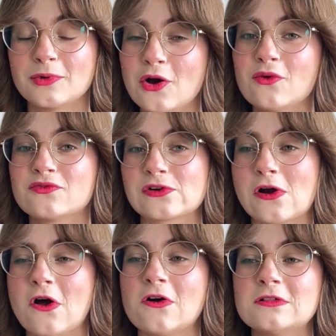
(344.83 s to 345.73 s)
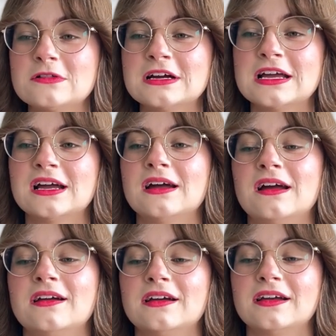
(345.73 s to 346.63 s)
overall
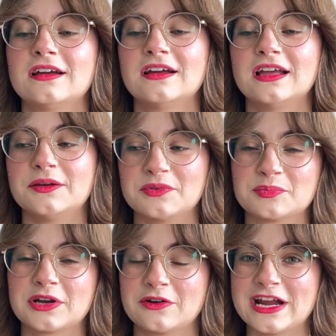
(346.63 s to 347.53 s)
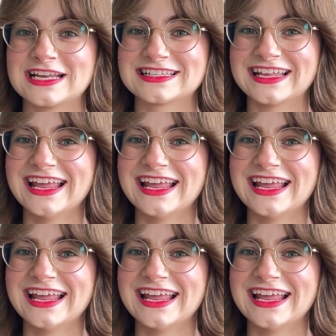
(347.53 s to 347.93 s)
it was pretty great.